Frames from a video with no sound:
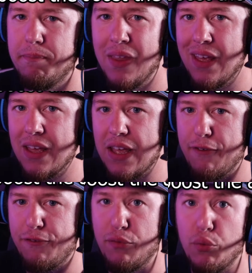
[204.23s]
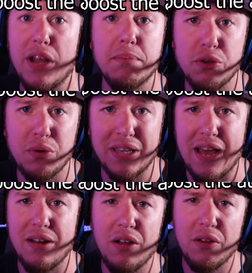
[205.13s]
If we end up doing that,
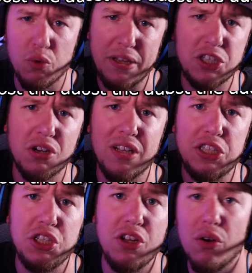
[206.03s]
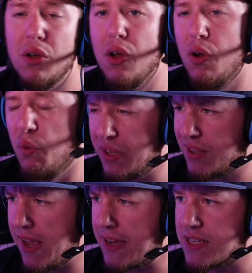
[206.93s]
we'll make sure to let you know with
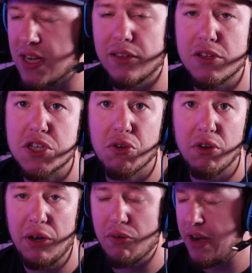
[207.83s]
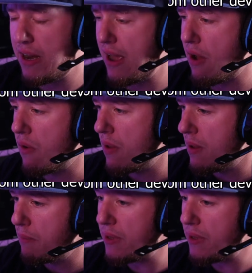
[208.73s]
text on the screen right now. But yeah,